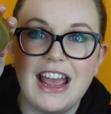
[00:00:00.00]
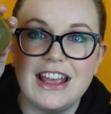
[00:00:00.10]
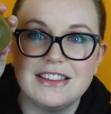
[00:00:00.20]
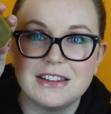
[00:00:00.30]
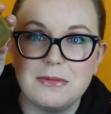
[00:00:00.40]

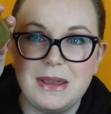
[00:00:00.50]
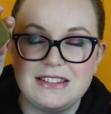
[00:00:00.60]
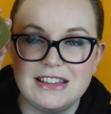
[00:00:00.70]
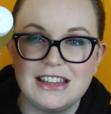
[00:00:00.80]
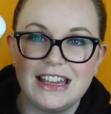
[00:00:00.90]
And so
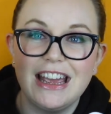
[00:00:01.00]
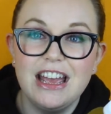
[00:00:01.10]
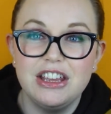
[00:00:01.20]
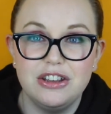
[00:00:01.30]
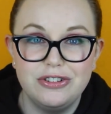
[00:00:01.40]
basically
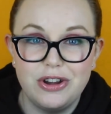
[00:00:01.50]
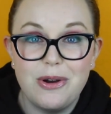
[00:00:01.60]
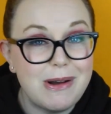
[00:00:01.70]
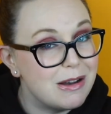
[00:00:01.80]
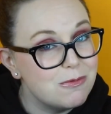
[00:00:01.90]
you'll
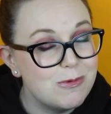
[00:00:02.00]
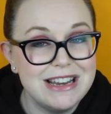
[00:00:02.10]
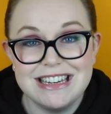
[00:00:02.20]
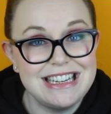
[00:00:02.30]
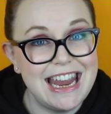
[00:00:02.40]
know
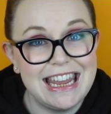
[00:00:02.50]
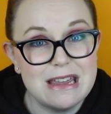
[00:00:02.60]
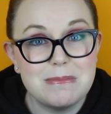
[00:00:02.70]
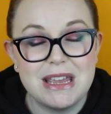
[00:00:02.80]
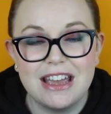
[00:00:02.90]
when to take
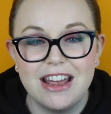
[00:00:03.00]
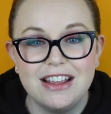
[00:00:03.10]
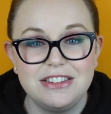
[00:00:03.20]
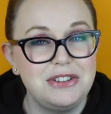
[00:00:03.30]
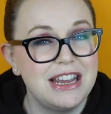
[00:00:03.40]
it
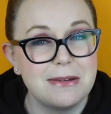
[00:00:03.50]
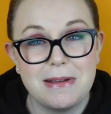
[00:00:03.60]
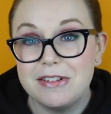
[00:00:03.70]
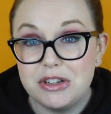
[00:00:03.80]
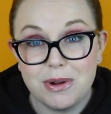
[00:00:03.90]
because you take them
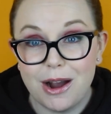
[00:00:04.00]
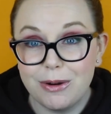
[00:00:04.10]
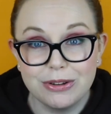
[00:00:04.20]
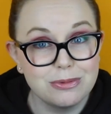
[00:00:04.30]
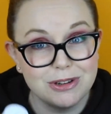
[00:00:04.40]
every 2
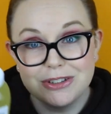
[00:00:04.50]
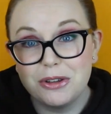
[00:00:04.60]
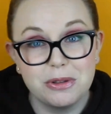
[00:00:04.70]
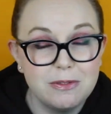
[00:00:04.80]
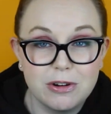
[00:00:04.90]
hours. 1,
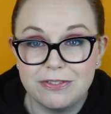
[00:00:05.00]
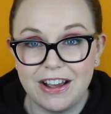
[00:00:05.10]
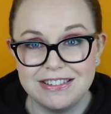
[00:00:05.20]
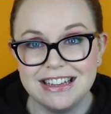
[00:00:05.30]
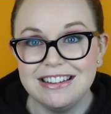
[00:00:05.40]
2, 3, 4,
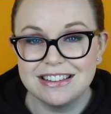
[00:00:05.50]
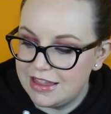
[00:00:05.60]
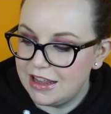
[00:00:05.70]
5, 6.